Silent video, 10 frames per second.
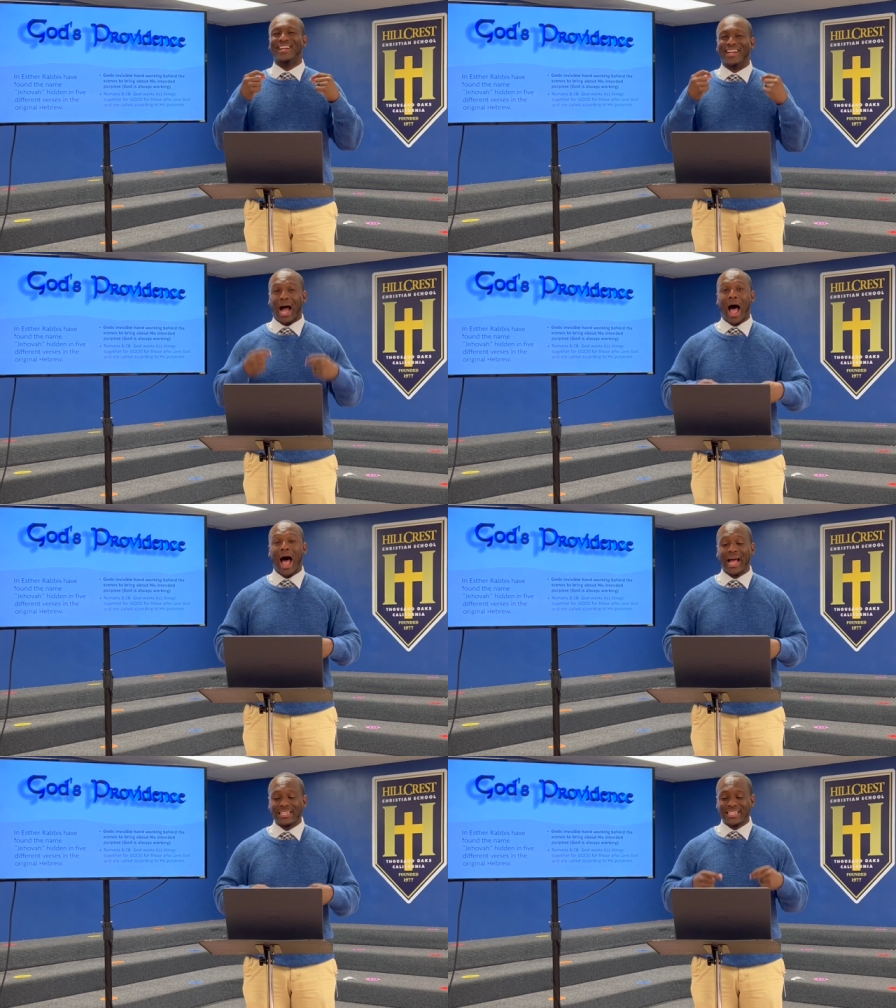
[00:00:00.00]

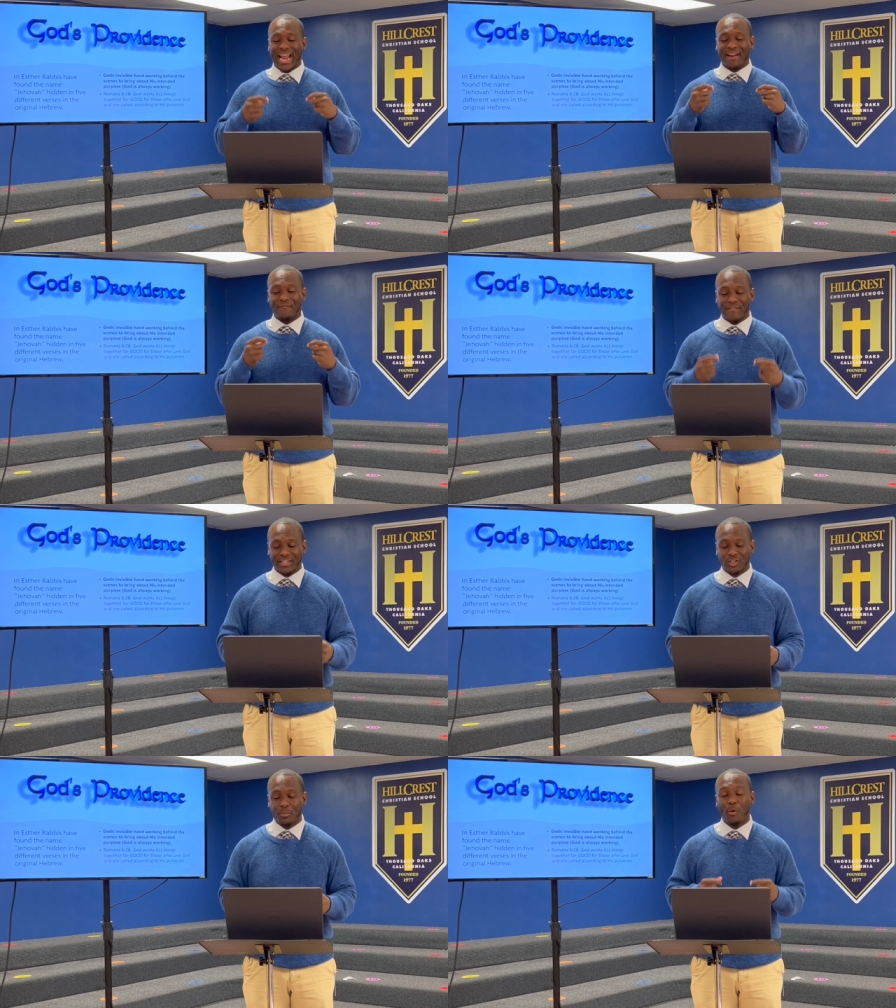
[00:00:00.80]
God's
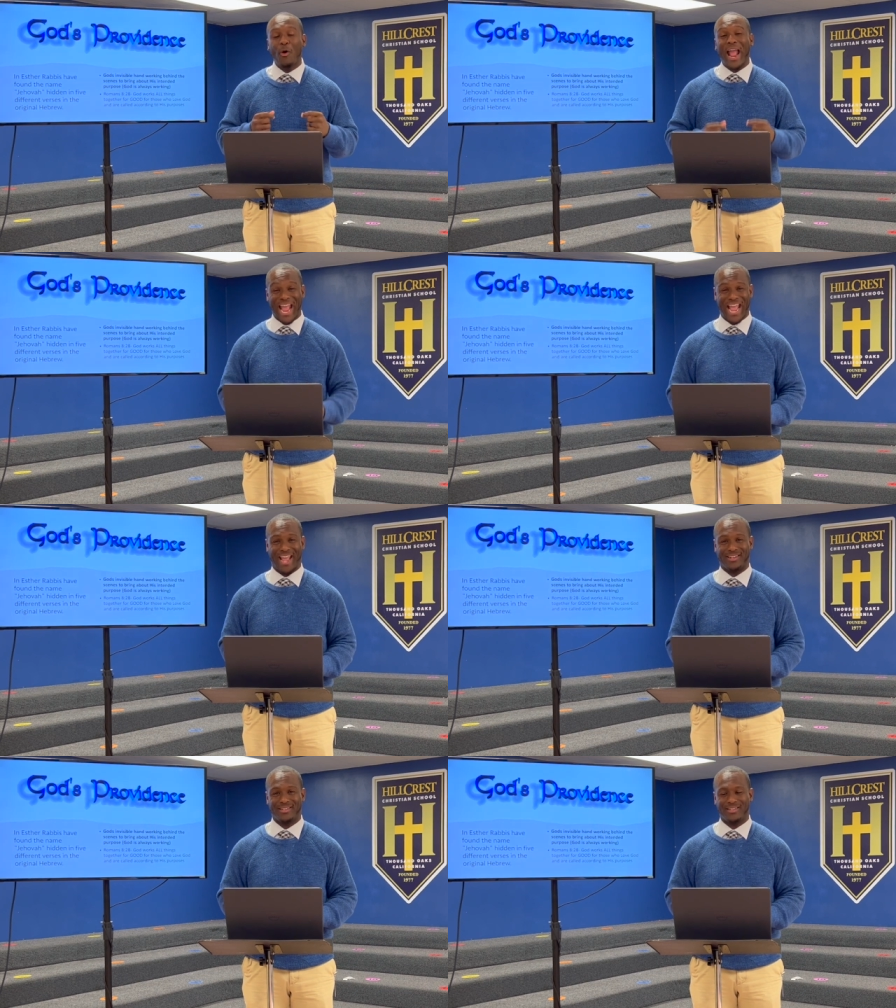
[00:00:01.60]
invisible hand